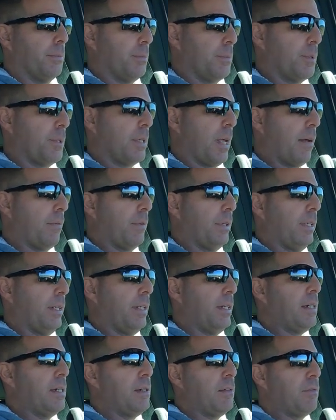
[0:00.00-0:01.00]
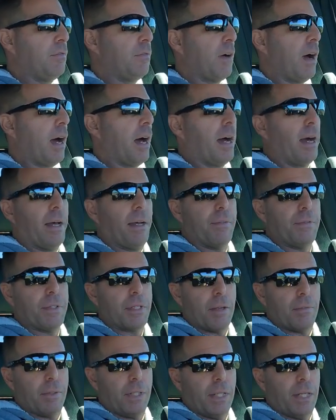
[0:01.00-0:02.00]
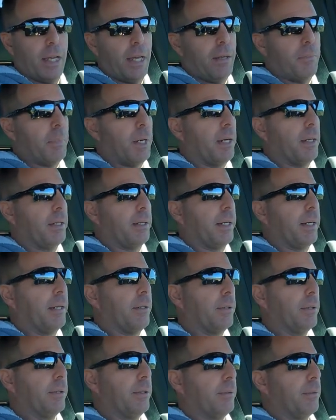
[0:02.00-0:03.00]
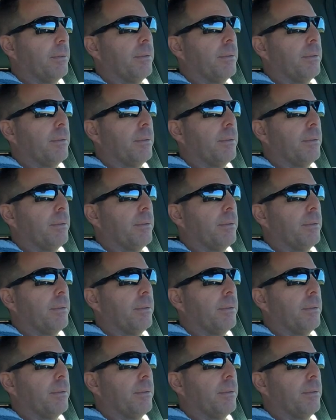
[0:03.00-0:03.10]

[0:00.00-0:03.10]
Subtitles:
75, 78 mile an hour.